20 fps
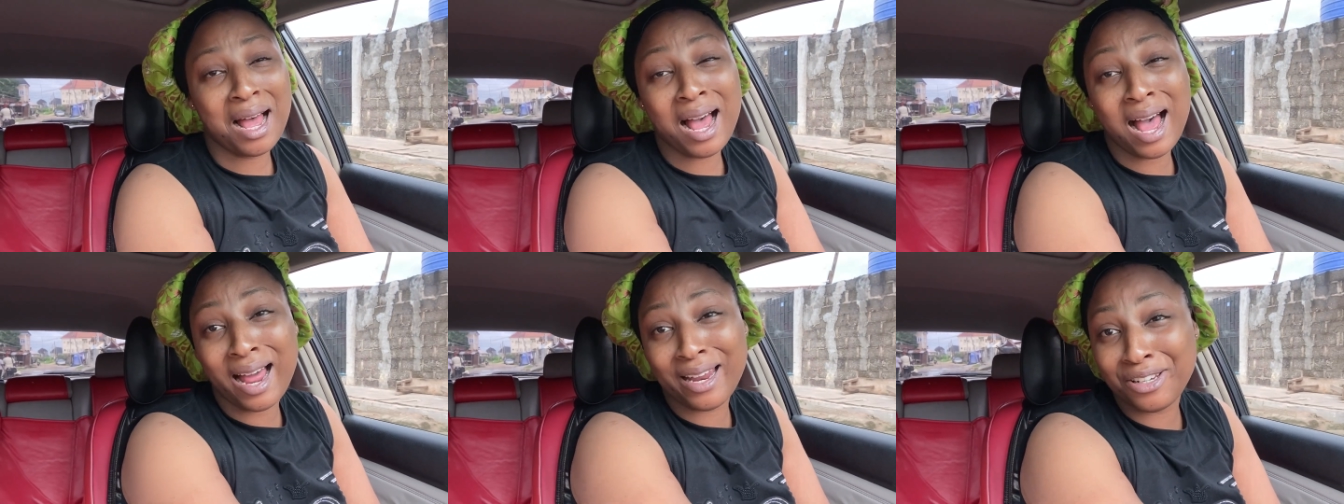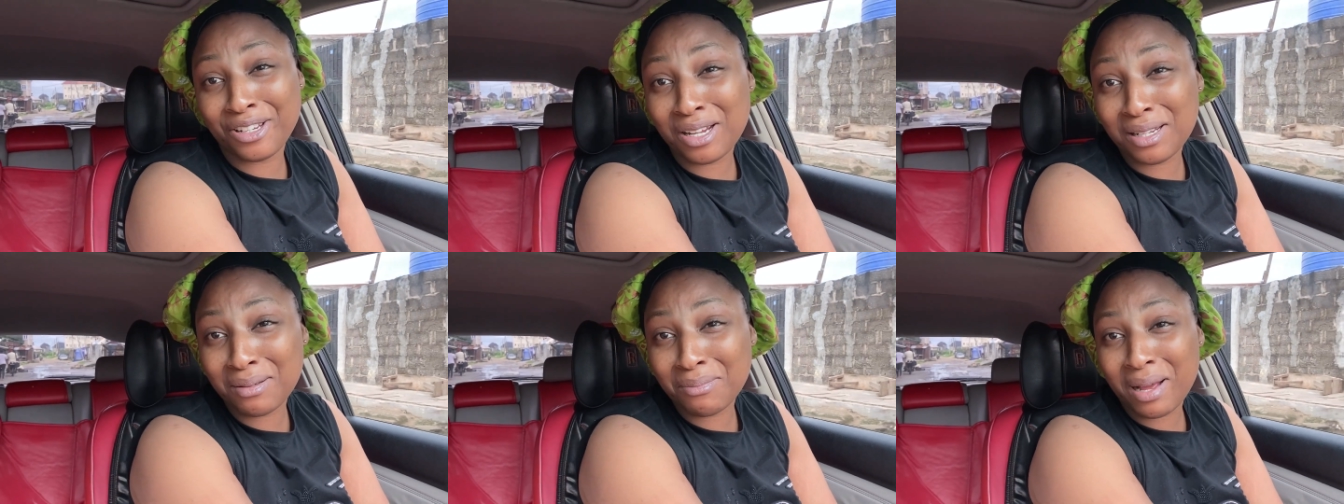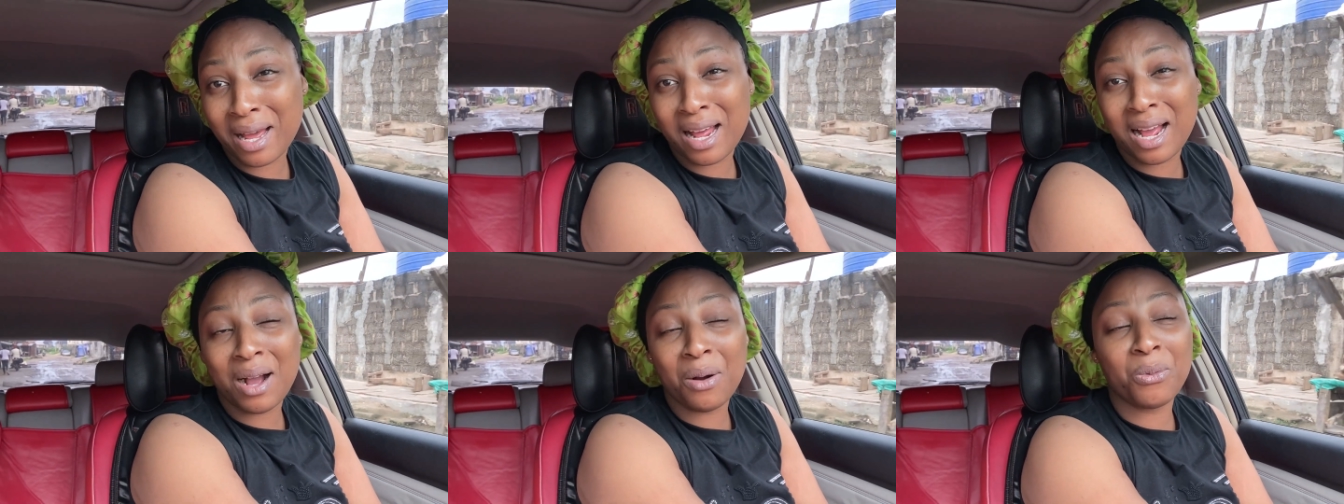and It doesn't
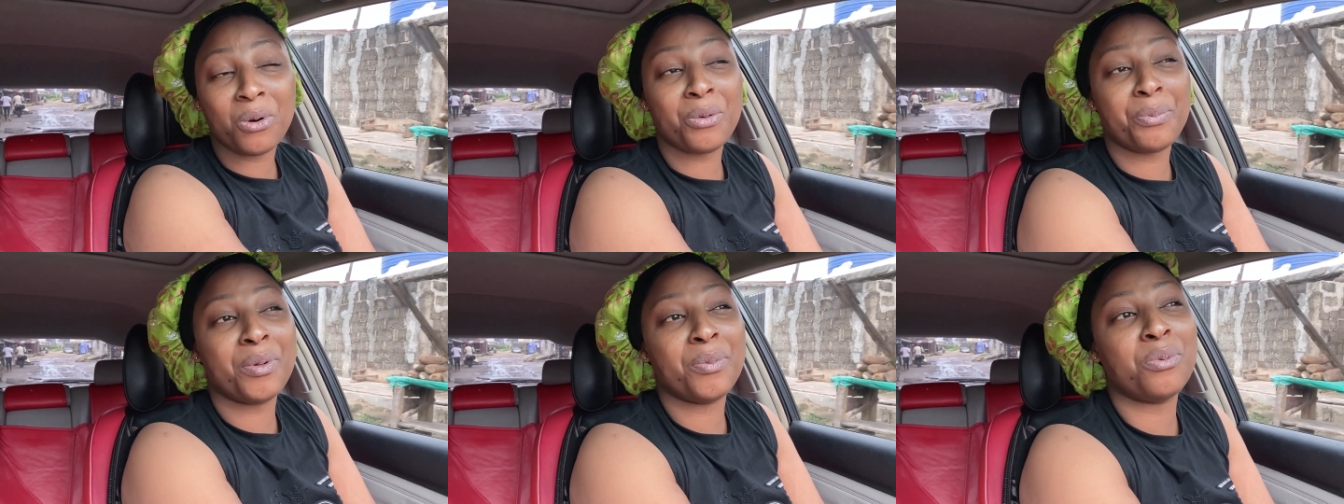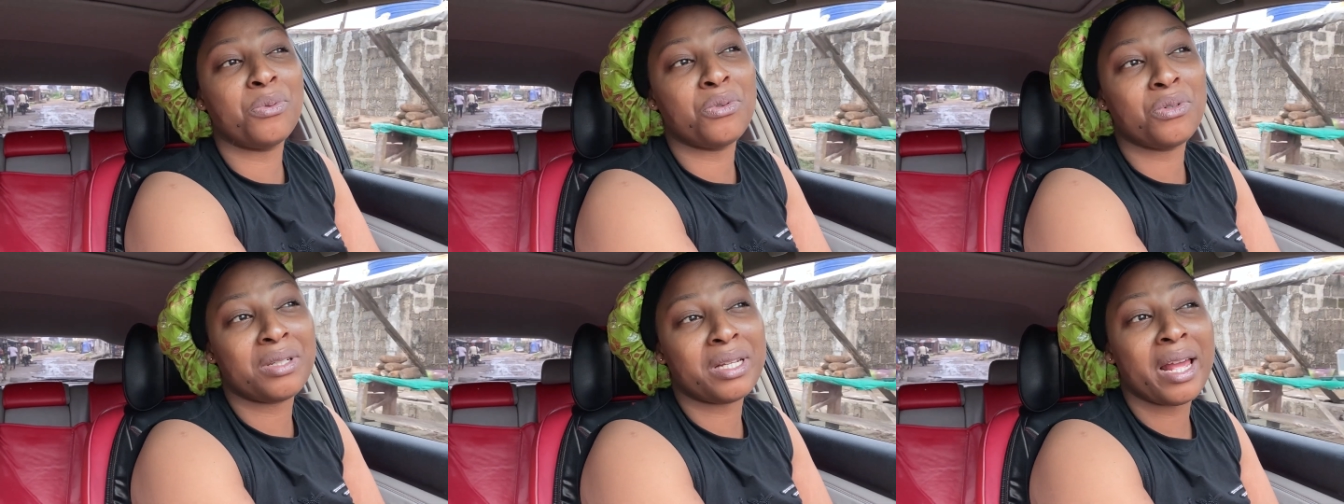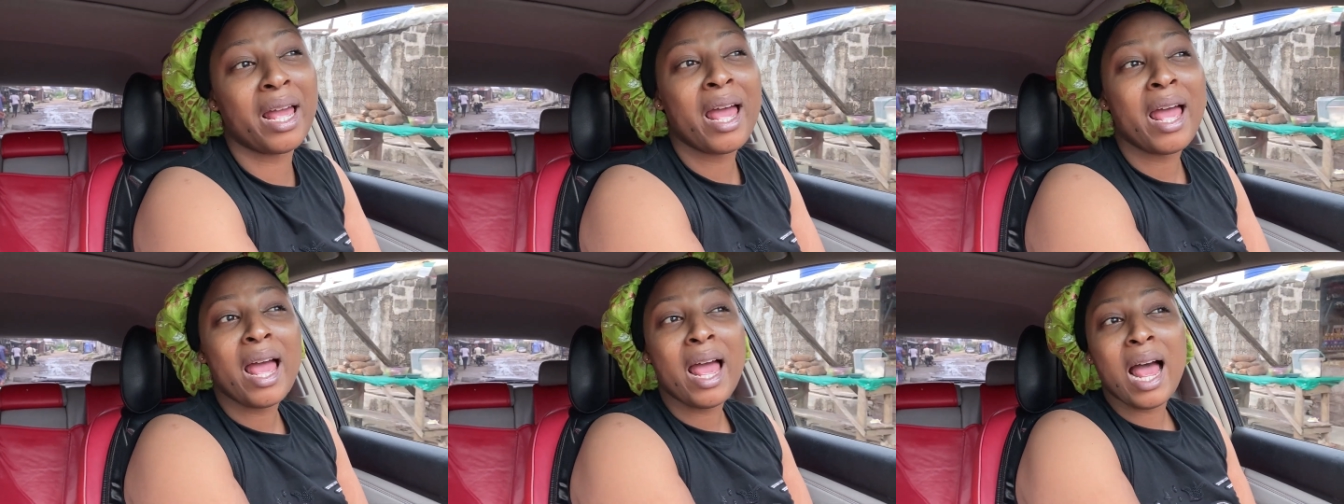matter what people will say.
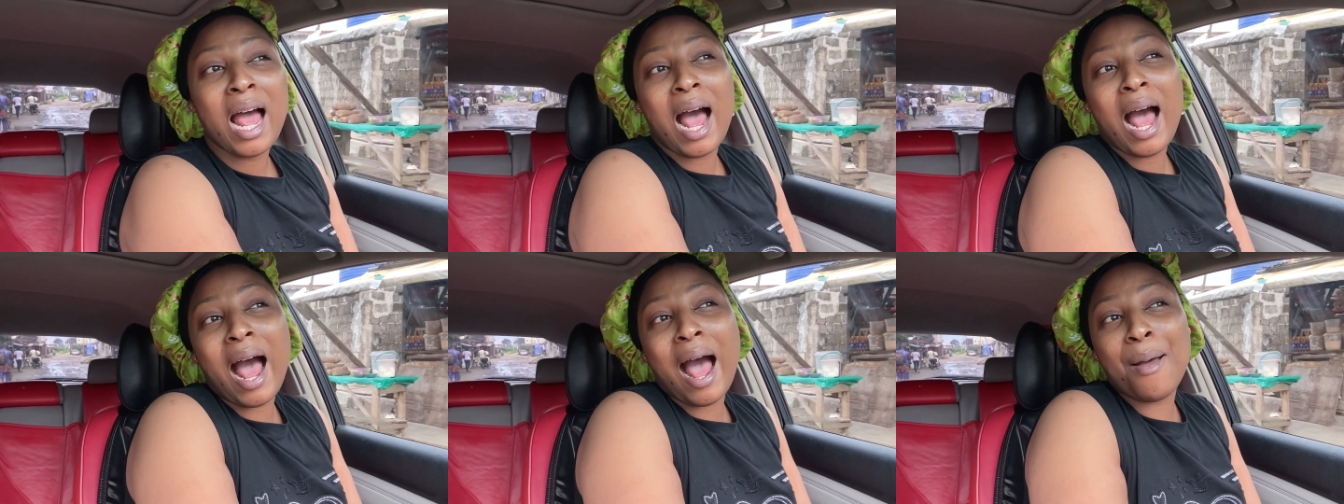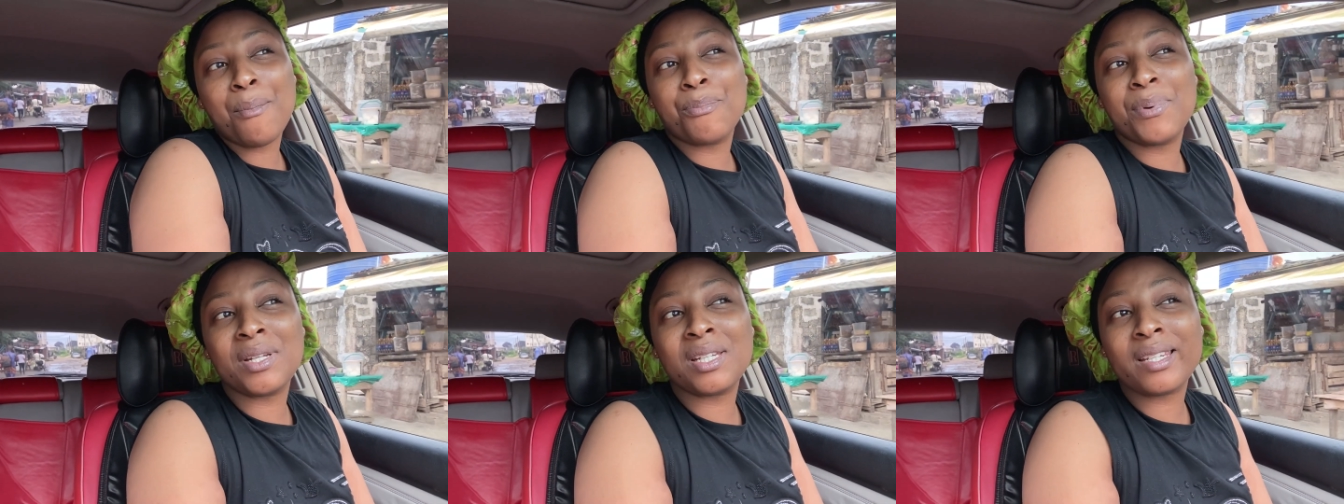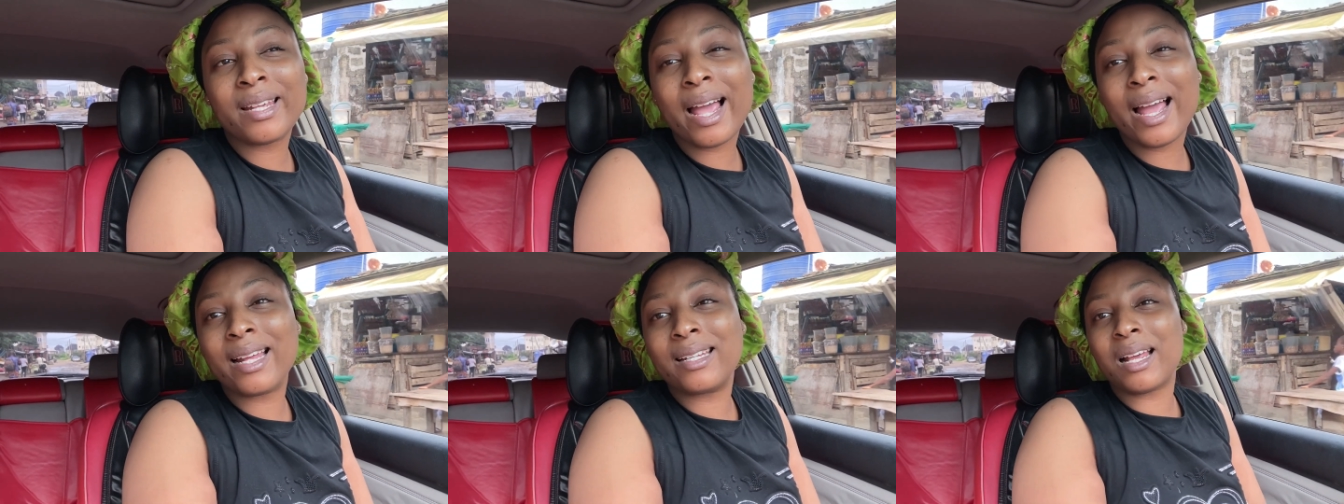And
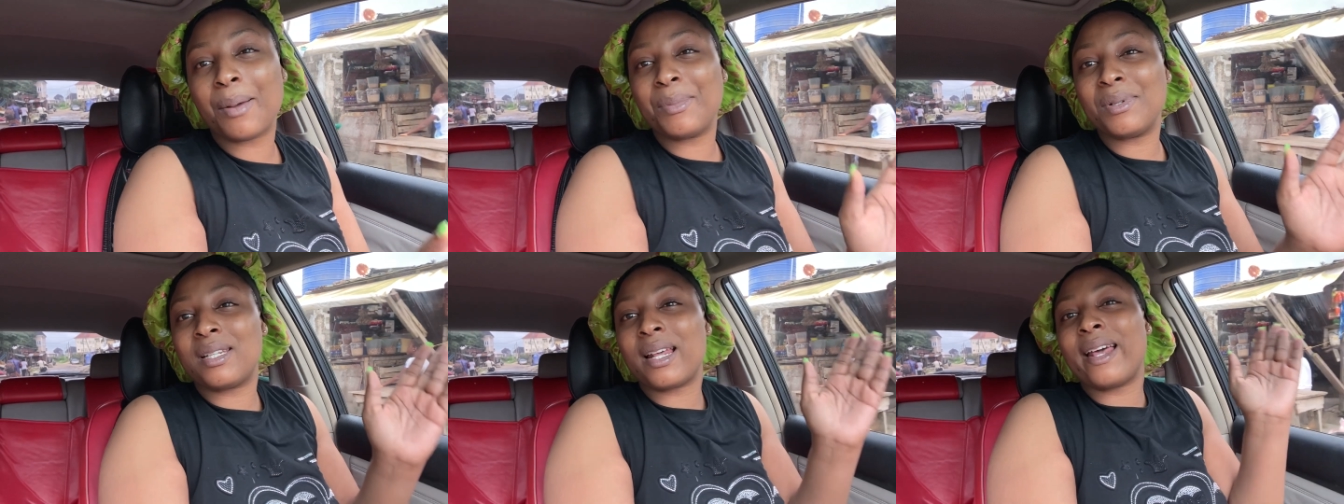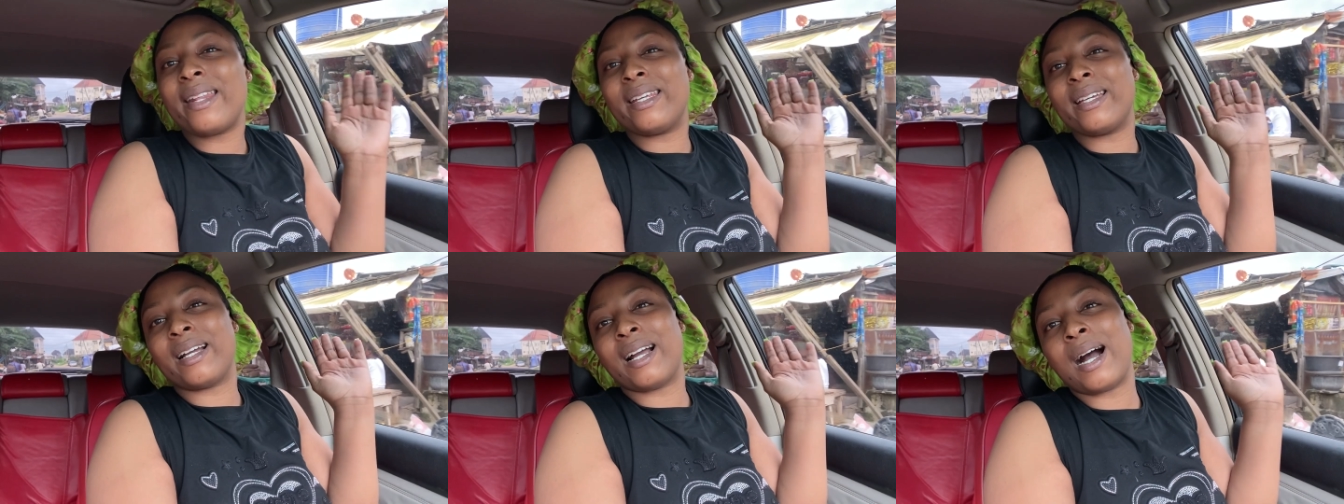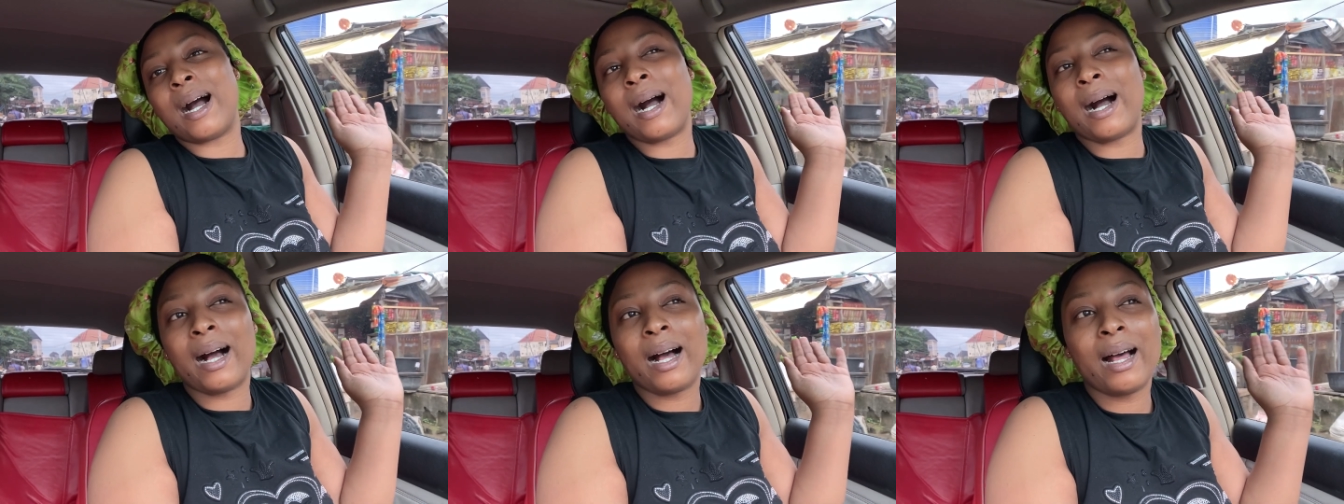besides, I'm inside the
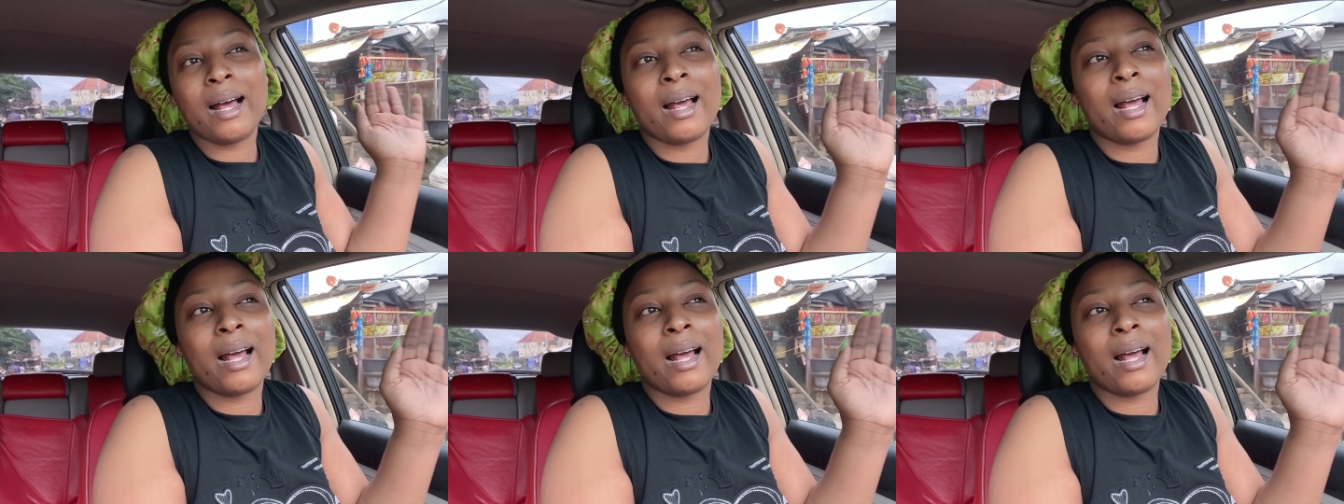car.